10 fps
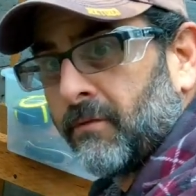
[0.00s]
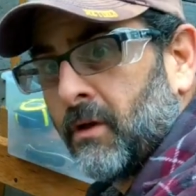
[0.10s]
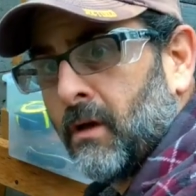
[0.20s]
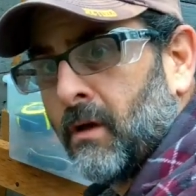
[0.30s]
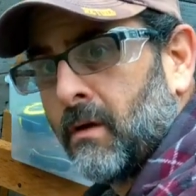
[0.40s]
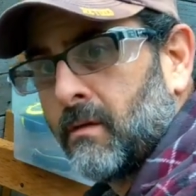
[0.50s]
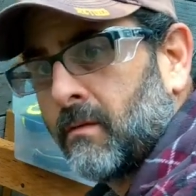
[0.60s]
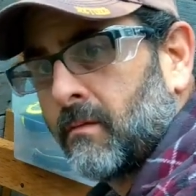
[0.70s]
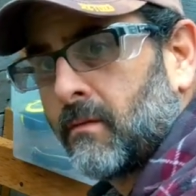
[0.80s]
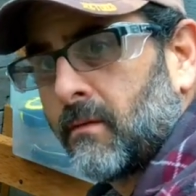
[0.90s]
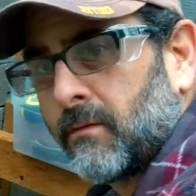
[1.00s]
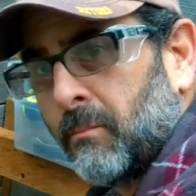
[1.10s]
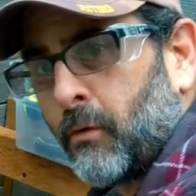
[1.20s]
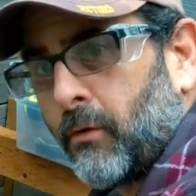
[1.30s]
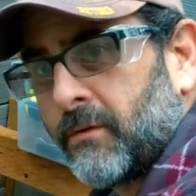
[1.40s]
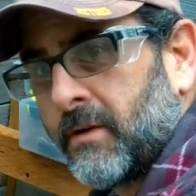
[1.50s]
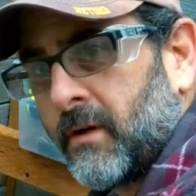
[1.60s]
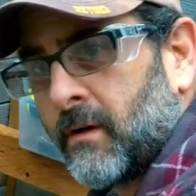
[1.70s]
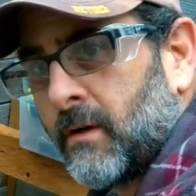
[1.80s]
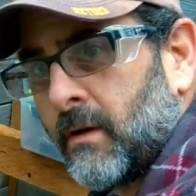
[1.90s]
some boards
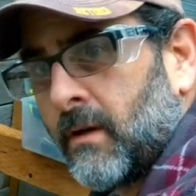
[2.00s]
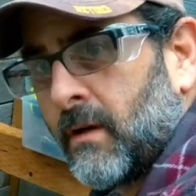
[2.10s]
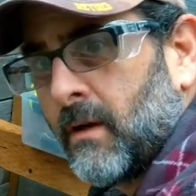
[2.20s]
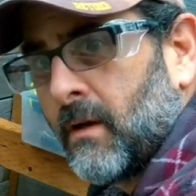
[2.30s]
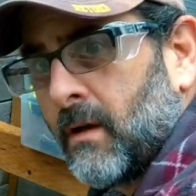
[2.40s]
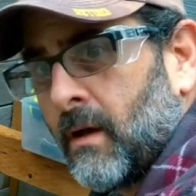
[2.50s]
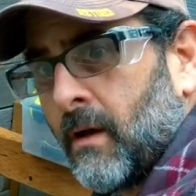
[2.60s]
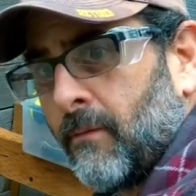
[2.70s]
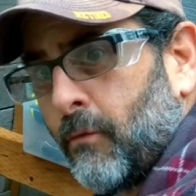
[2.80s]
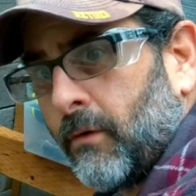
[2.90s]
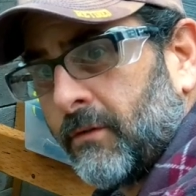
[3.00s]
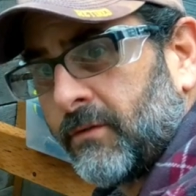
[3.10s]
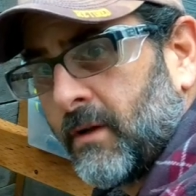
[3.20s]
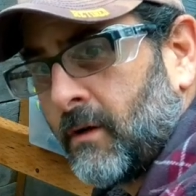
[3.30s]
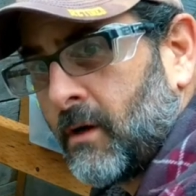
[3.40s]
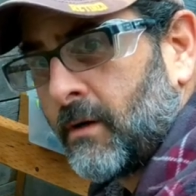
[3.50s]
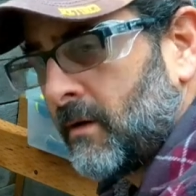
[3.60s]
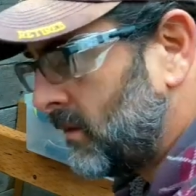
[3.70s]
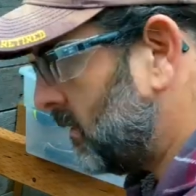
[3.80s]
here for it to sit on.